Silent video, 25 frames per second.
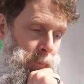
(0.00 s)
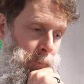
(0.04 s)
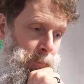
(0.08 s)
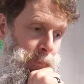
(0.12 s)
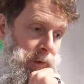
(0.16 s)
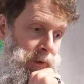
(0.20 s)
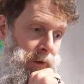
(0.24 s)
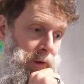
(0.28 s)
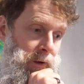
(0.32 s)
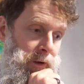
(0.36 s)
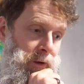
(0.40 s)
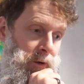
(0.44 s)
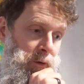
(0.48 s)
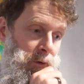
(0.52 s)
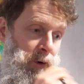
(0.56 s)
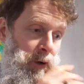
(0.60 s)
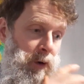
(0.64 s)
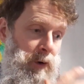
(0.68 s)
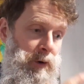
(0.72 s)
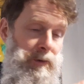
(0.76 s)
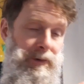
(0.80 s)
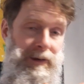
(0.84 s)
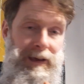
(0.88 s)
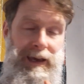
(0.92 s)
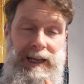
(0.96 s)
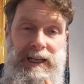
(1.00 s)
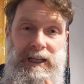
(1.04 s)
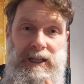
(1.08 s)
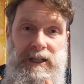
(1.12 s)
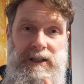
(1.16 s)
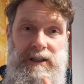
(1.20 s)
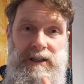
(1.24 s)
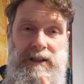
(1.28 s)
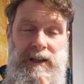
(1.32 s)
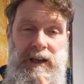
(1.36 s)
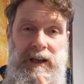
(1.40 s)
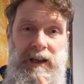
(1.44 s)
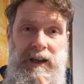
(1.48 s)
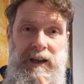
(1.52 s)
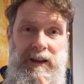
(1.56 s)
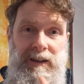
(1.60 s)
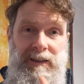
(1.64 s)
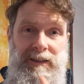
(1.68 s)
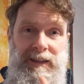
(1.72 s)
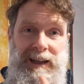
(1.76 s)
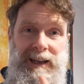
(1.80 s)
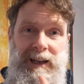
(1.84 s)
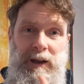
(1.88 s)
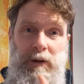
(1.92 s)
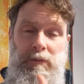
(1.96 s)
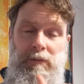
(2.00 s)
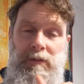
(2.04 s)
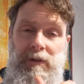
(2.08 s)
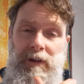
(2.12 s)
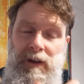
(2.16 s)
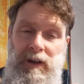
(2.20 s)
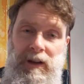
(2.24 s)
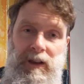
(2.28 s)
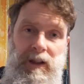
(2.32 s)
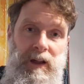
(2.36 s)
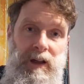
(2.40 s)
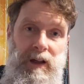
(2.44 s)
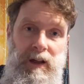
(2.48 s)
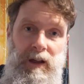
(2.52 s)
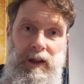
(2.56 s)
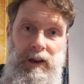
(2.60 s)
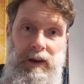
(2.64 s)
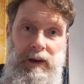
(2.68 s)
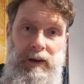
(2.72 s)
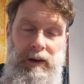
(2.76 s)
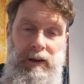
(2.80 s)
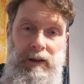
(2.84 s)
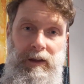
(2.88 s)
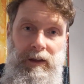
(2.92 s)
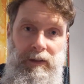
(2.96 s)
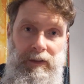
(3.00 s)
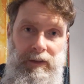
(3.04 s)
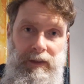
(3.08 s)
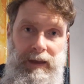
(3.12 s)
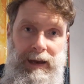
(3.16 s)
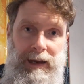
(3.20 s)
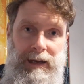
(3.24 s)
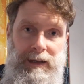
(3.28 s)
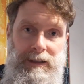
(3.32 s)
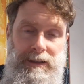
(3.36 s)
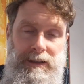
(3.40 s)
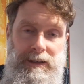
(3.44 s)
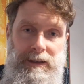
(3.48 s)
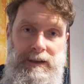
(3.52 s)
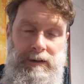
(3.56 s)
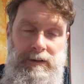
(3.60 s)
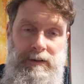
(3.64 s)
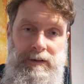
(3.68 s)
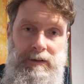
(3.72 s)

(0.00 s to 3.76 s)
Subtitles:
But a lot of cases, they don't learn that,